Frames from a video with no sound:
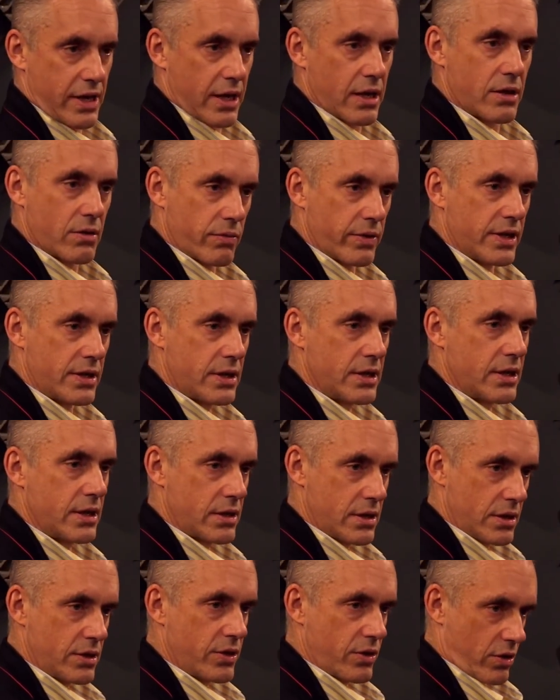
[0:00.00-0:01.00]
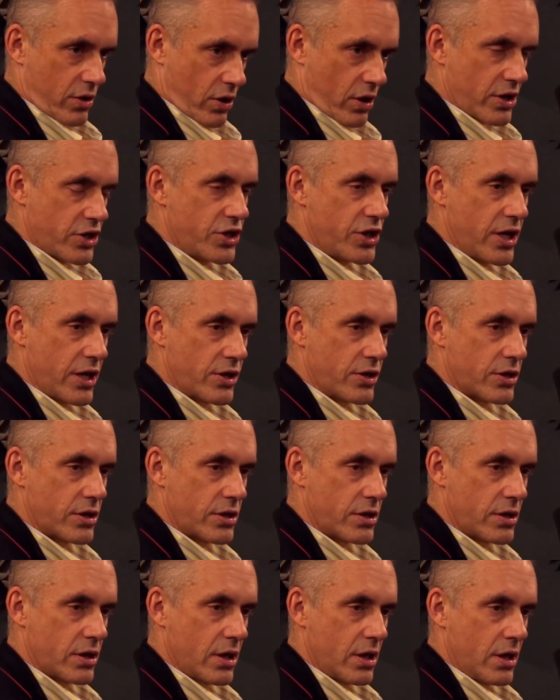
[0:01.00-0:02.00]
Okay, the reason is you're
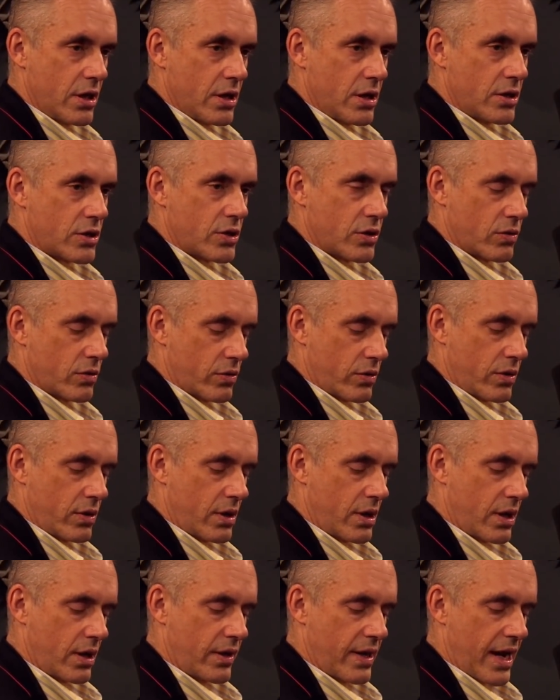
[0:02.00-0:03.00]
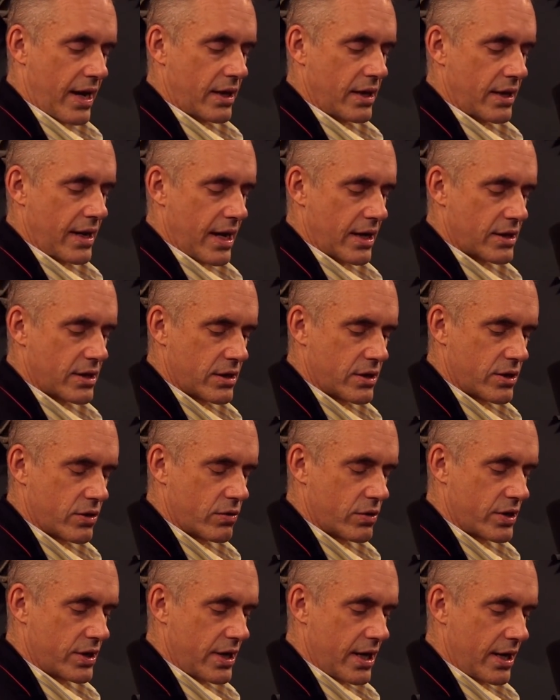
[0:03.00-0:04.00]
conscientious, so that's
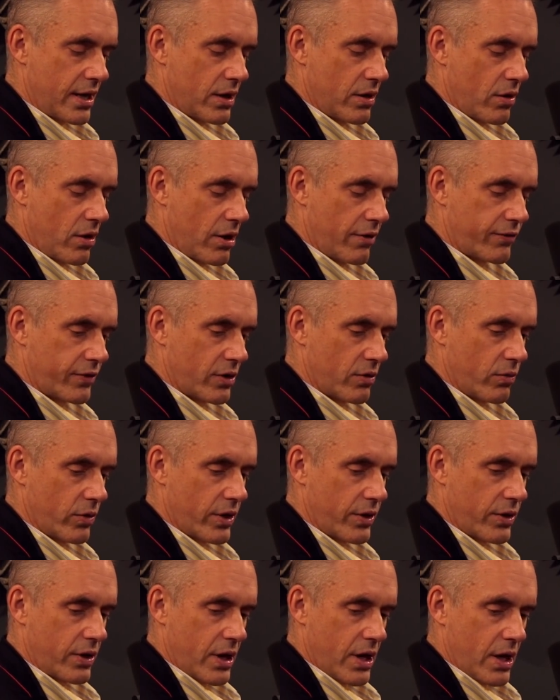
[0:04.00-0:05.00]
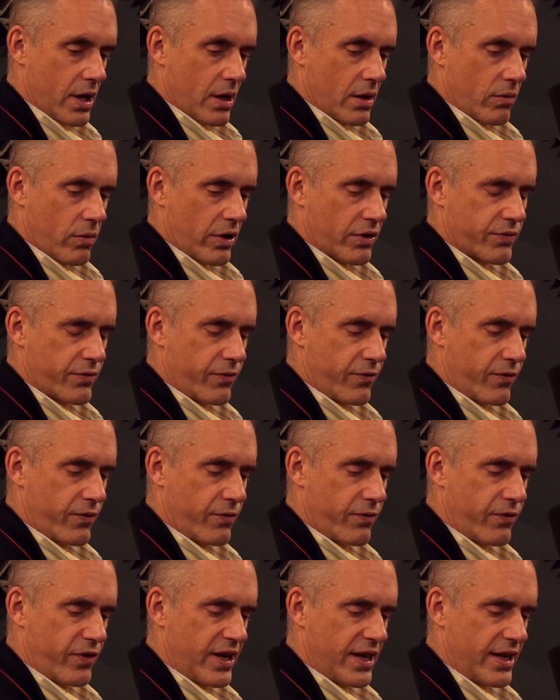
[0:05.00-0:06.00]
associated often with
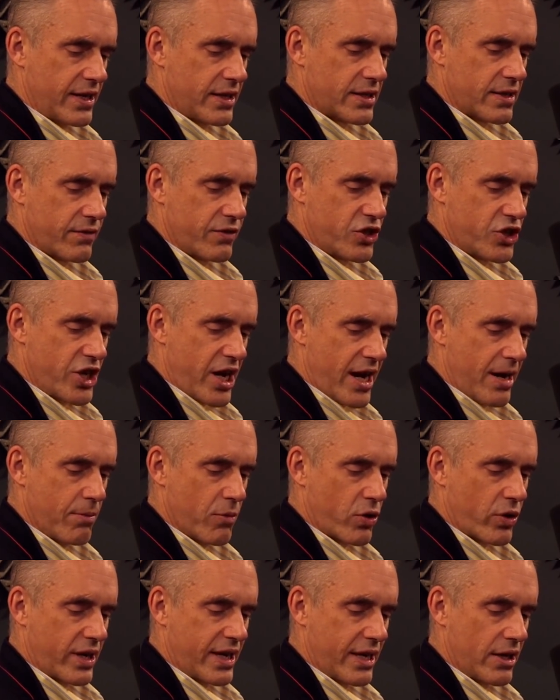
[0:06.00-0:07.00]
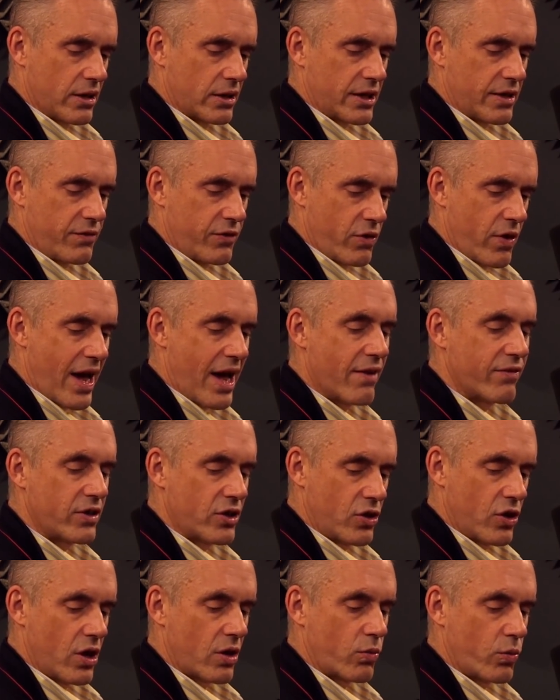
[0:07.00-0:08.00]
feelings of shame or guilt if you haven't
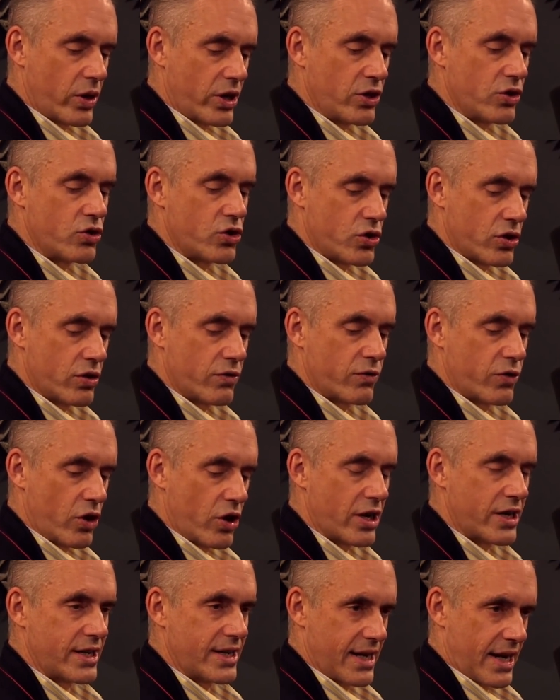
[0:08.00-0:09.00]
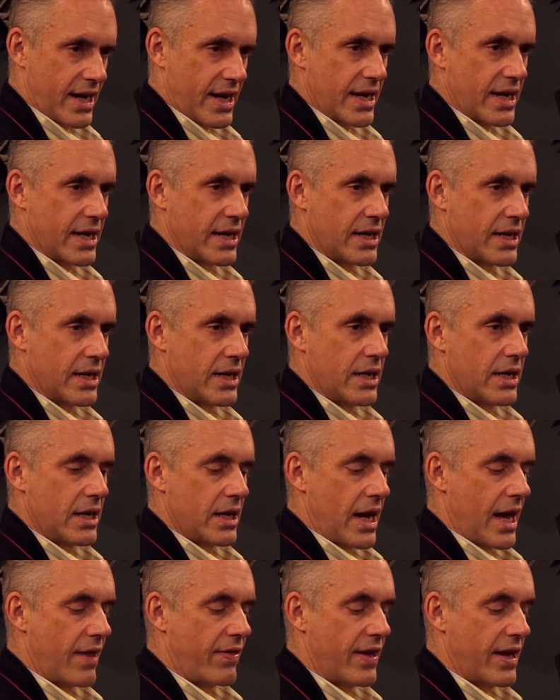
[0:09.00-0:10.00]
got what you should have got done.
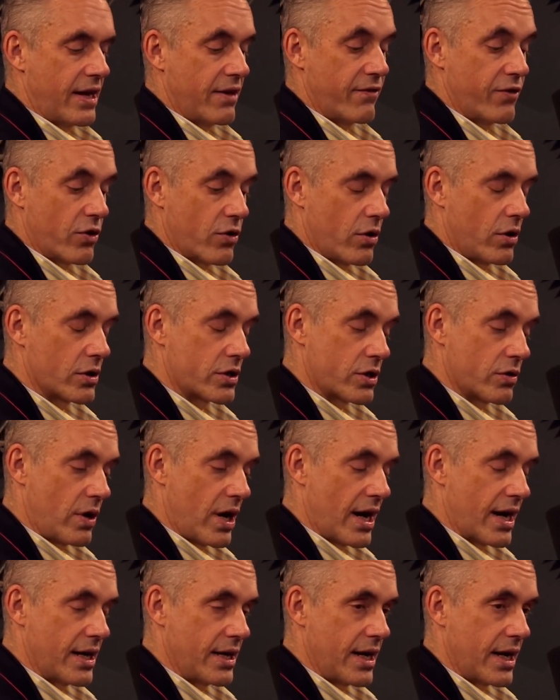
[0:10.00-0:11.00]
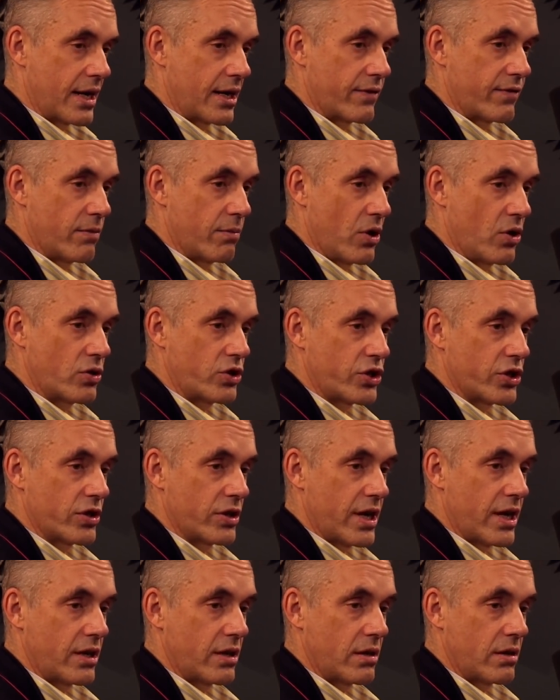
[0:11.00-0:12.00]
And then if you're also high in negative emotion,
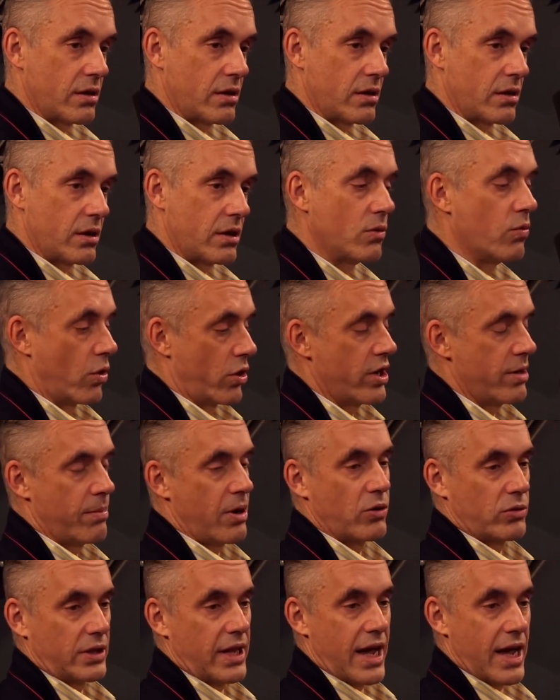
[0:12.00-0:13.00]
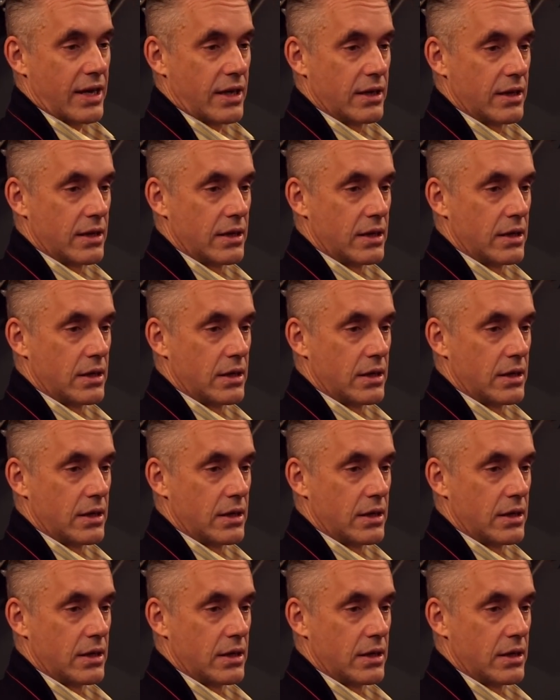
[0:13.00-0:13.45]
then you worry about that.